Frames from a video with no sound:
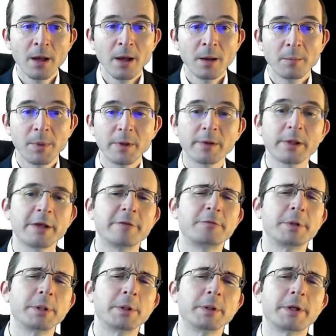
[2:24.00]
But really, if
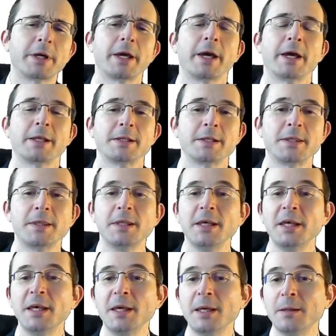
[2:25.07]
we look at
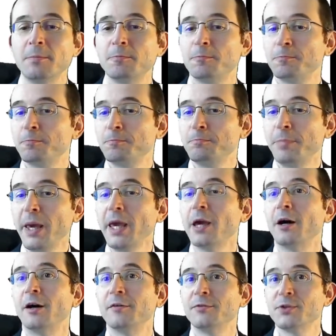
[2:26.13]
the
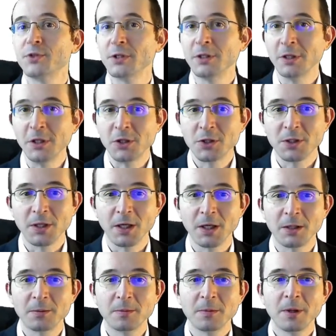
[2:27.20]
payoffs in each
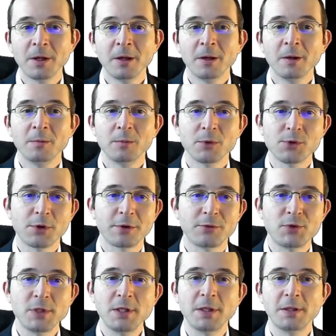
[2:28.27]
state, we'll sort of
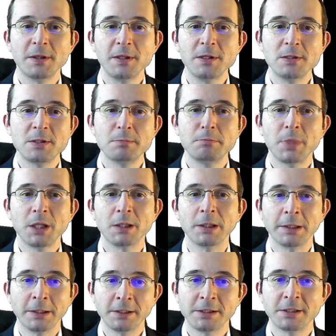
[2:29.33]
see that these
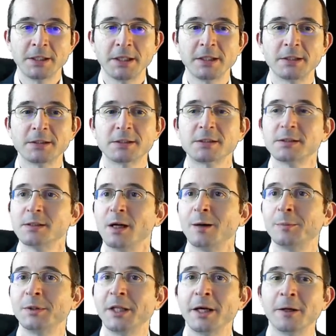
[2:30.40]
middling states,
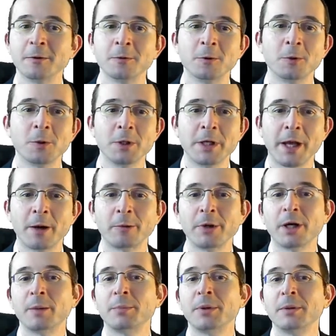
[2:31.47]
up, down, or down,
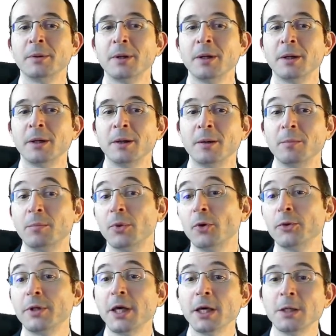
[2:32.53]
up,
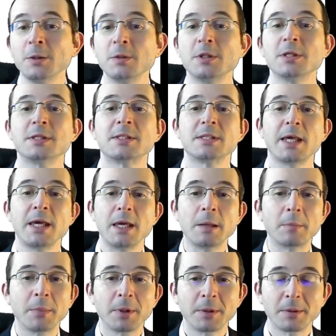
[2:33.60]
both get you the
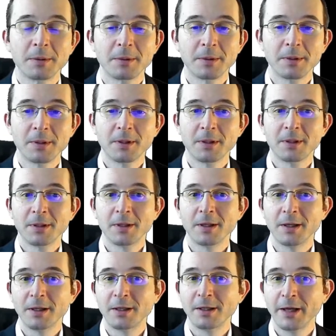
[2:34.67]
same
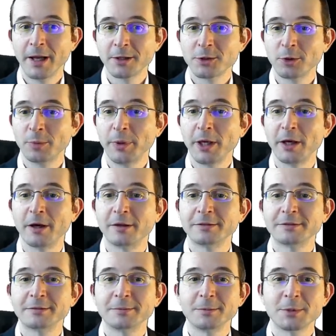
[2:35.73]
actual payoff.
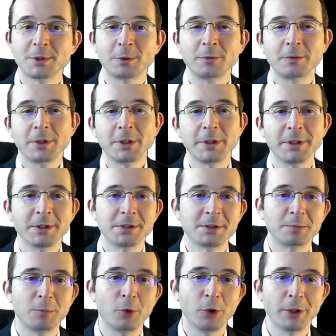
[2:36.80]
So really, it's
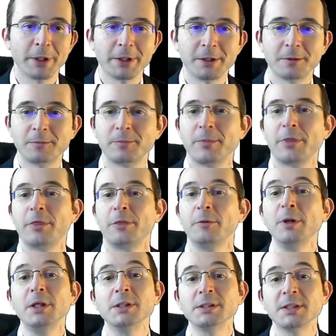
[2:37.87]
more like
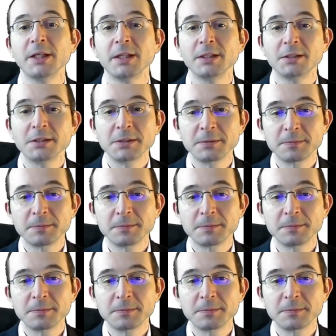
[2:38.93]
3 states.